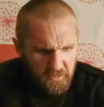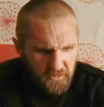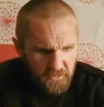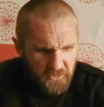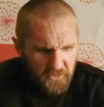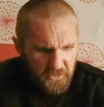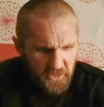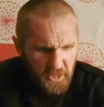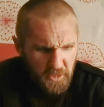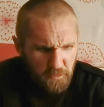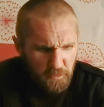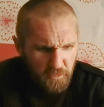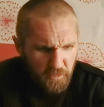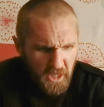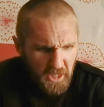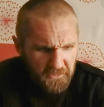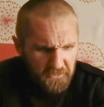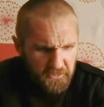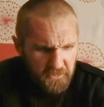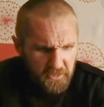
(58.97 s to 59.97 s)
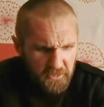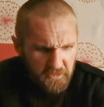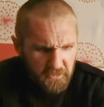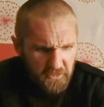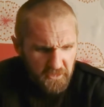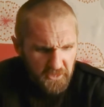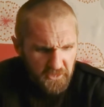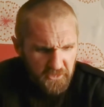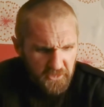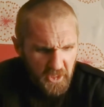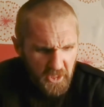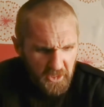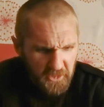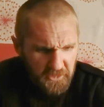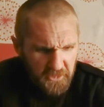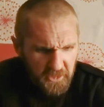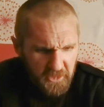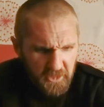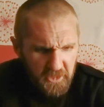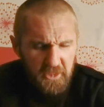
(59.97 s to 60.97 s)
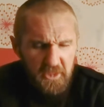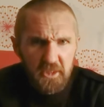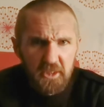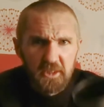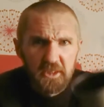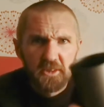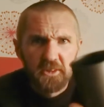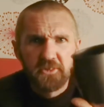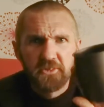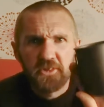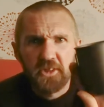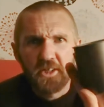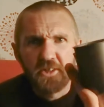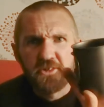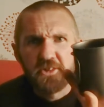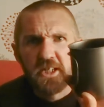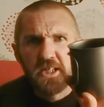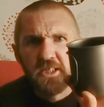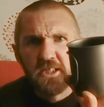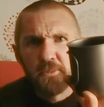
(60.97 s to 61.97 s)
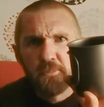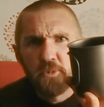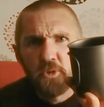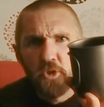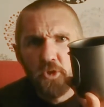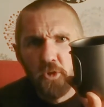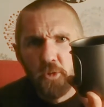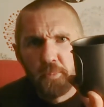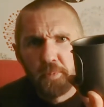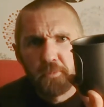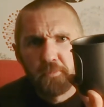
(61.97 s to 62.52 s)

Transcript: same brand LIXADA titanium cup.